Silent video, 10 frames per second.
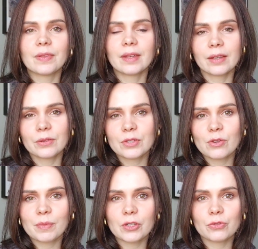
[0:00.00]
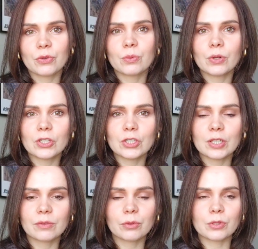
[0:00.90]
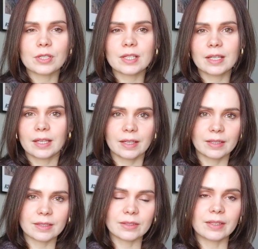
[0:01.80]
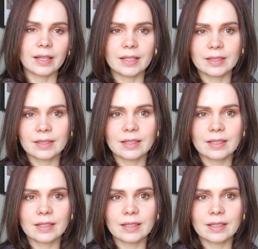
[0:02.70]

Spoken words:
Thank you so much for watching, for staying till the end,